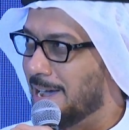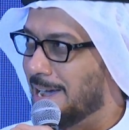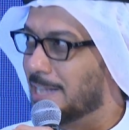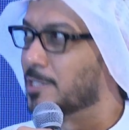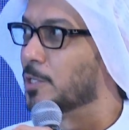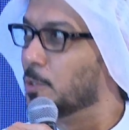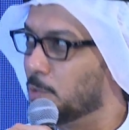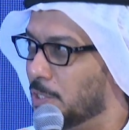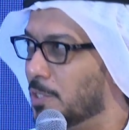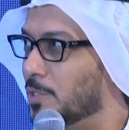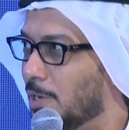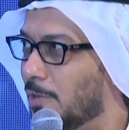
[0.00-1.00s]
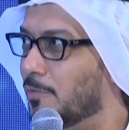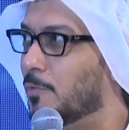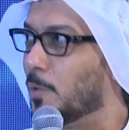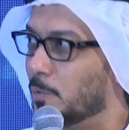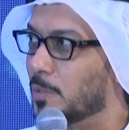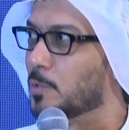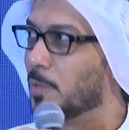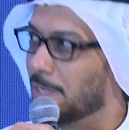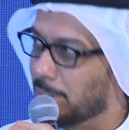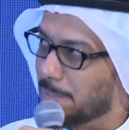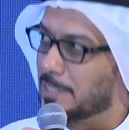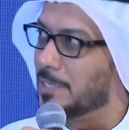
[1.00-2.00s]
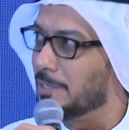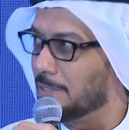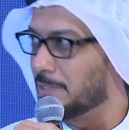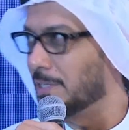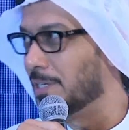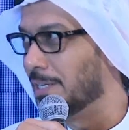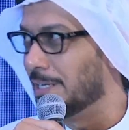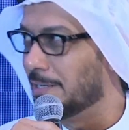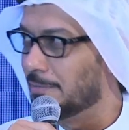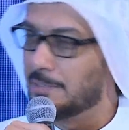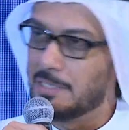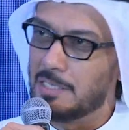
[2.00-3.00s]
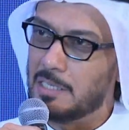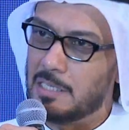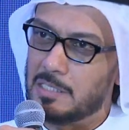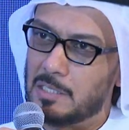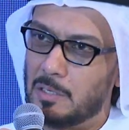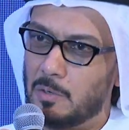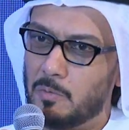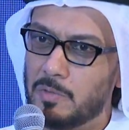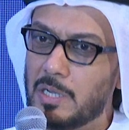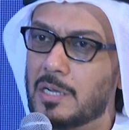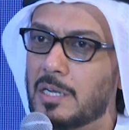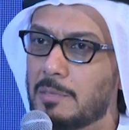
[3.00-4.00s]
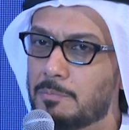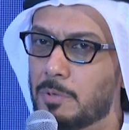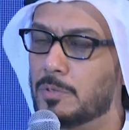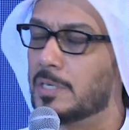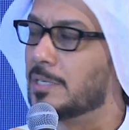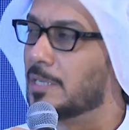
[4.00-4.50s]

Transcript: It's a usage of what we're doing in the materials is the key now. So we are an importing